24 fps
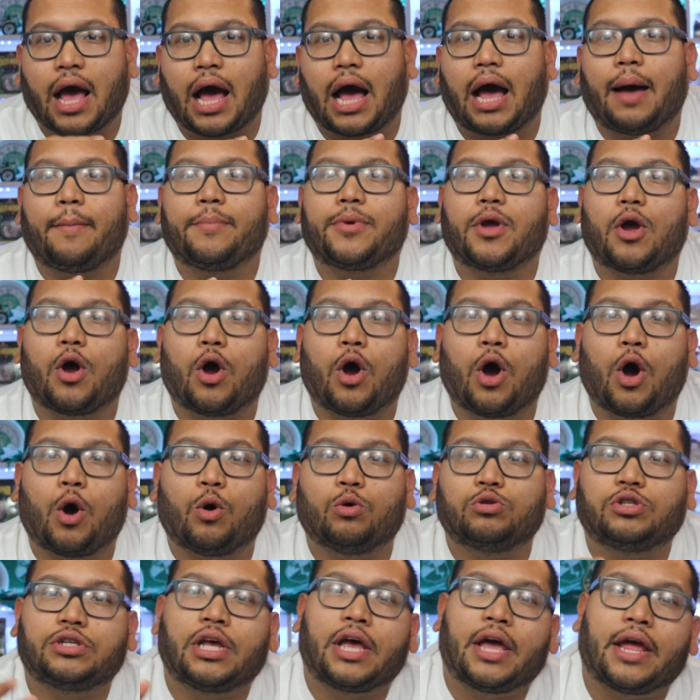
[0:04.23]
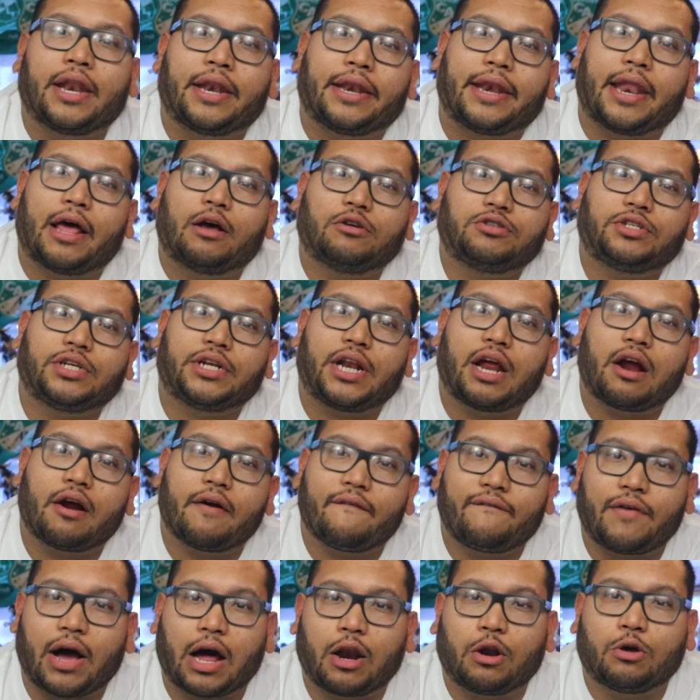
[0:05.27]
I'm your host, Nelson
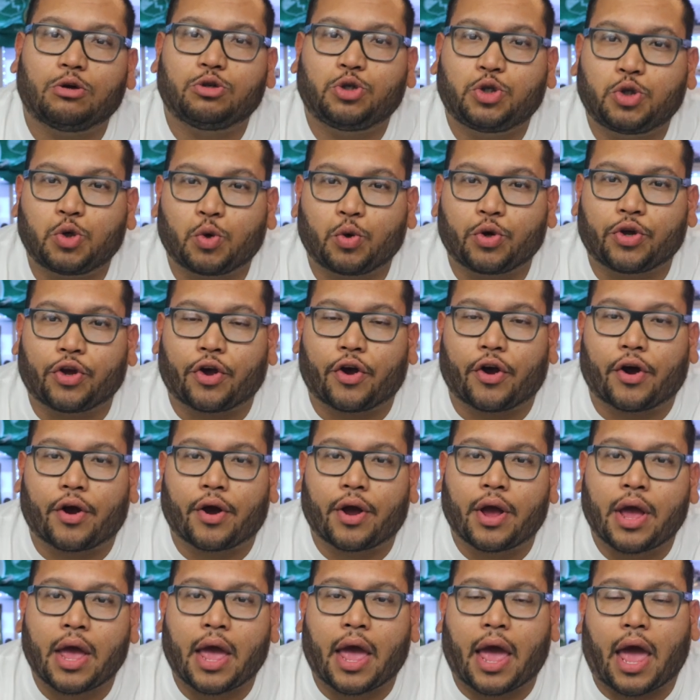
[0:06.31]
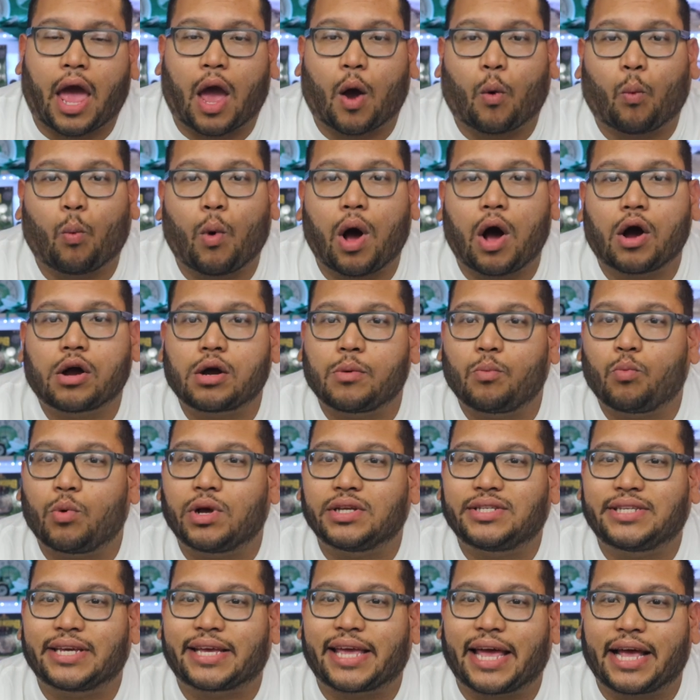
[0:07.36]
Arevalo Jr., and welcome
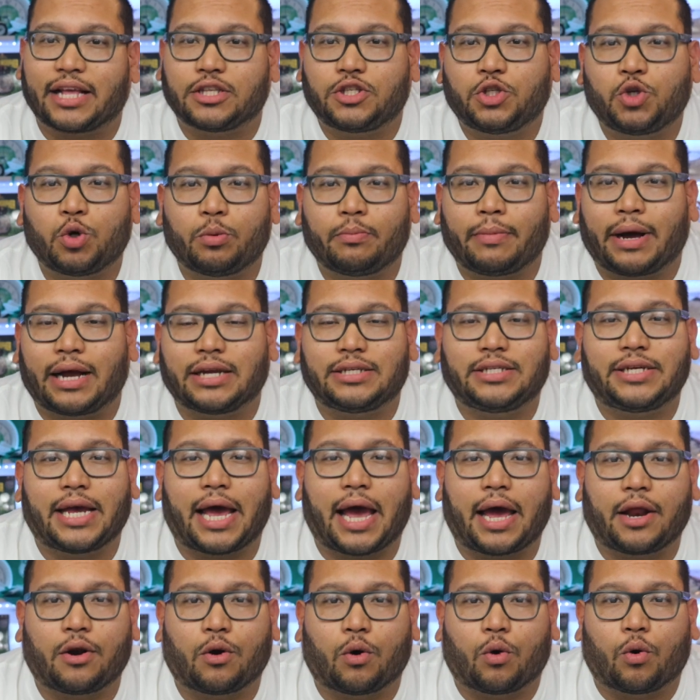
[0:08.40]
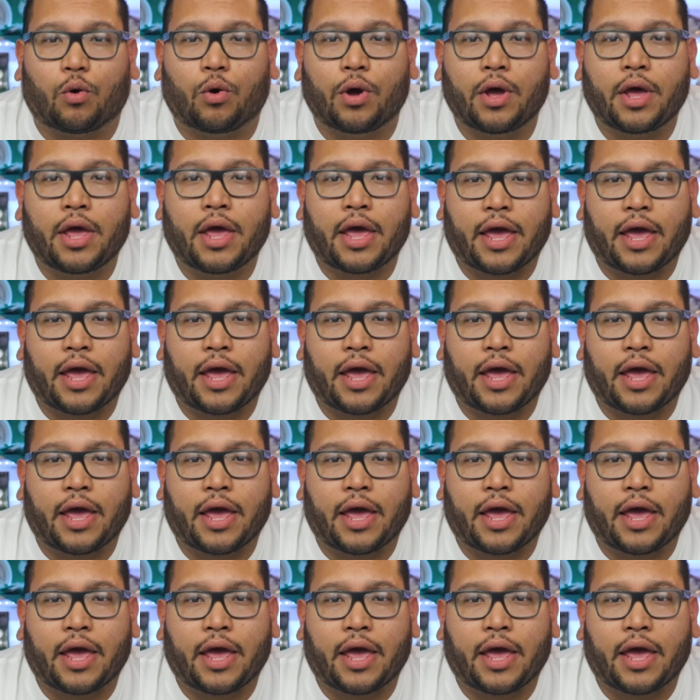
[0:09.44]
once again to my channel.